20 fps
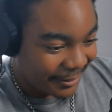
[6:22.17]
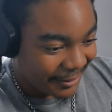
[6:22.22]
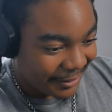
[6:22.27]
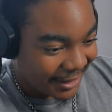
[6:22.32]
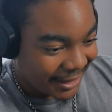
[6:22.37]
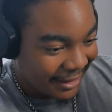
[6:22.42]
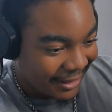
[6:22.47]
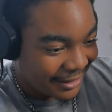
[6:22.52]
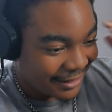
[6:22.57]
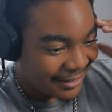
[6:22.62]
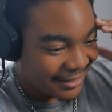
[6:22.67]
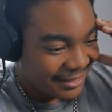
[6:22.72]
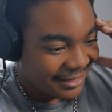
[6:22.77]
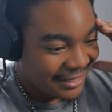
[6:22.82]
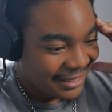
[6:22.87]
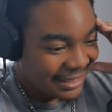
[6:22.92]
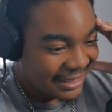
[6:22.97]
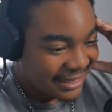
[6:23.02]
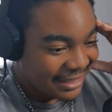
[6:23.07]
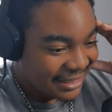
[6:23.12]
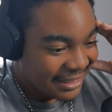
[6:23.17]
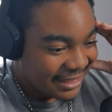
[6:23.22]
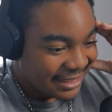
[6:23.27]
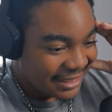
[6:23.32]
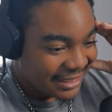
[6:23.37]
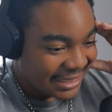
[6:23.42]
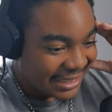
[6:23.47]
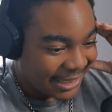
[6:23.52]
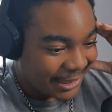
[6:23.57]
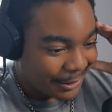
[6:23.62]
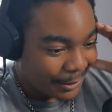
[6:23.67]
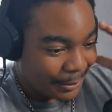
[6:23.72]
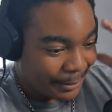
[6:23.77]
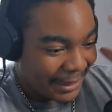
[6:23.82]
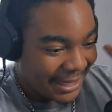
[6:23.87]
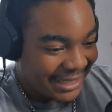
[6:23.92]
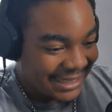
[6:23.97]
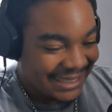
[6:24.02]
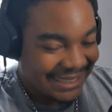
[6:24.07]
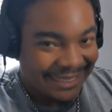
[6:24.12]
Wow. Yo,
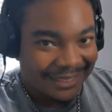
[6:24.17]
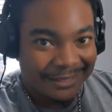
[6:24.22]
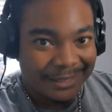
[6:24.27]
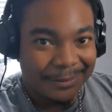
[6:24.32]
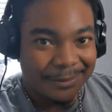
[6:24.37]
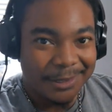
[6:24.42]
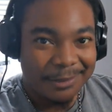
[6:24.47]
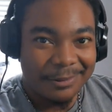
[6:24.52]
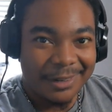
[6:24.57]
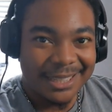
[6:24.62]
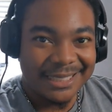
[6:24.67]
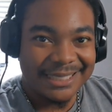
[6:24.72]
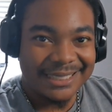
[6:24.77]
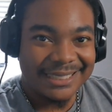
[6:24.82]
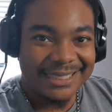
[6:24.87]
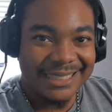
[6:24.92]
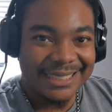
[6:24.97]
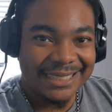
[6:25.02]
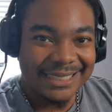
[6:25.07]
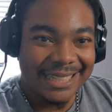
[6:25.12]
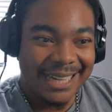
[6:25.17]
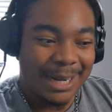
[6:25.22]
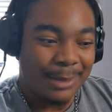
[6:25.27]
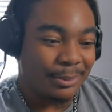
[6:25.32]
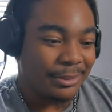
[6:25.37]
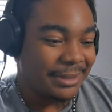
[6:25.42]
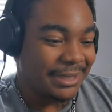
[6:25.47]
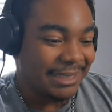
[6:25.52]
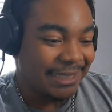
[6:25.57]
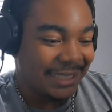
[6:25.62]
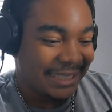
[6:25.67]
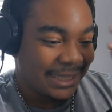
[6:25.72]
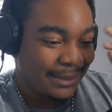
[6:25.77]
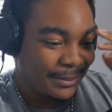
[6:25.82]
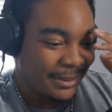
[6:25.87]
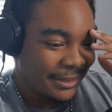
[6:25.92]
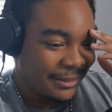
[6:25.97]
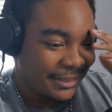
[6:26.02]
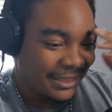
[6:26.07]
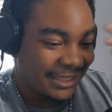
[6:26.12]
Mangster, if you're watching this, I appreciate it,
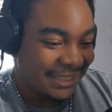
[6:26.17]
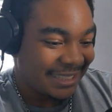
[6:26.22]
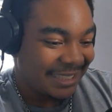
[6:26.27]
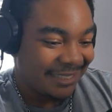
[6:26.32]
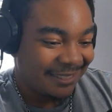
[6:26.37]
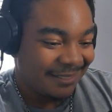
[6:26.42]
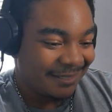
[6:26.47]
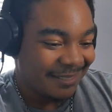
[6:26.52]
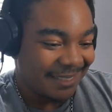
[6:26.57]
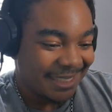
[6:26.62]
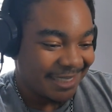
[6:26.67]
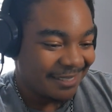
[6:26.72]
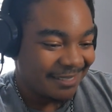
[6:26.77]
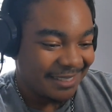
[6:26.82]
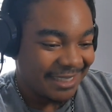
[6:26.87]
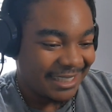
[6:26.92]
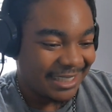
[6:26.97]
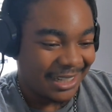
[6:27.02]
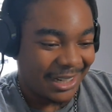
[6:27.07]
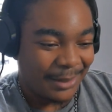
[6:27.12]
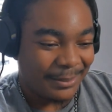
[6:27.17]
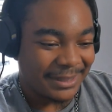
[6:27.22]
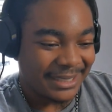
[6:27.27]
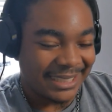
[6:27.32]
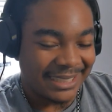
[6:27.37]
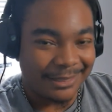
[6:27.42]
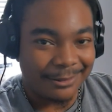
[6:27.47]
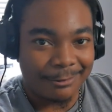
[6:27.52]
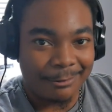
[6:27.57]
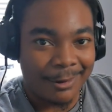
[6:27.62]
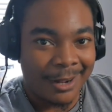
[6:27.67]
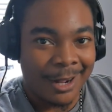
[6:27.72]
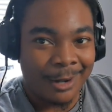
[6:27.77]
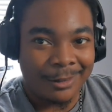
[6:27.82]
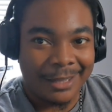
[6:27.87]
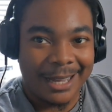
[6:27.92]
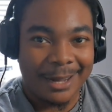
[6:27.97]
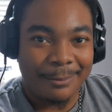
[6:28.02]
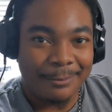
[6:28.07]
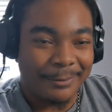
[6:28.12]
bro, because you literally commented
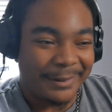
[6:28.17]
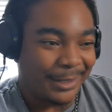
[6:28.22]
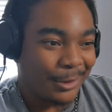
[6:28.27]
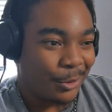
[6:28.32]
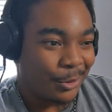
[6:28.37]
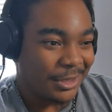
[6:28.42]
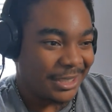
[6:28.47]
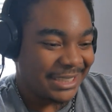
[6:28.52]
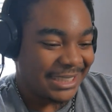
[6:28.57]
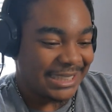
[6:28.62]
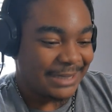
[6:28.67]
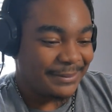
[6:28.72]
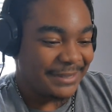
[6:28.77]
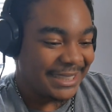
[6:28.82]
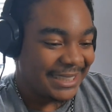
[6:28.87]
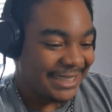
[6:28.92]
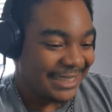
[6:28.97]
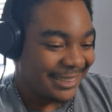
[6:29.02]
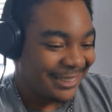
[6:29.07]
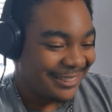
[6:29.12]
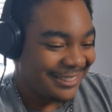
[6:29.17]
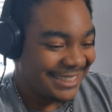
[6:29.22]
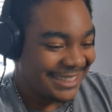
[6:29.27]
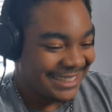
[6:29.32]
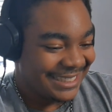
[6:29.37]
while I'm recording this video.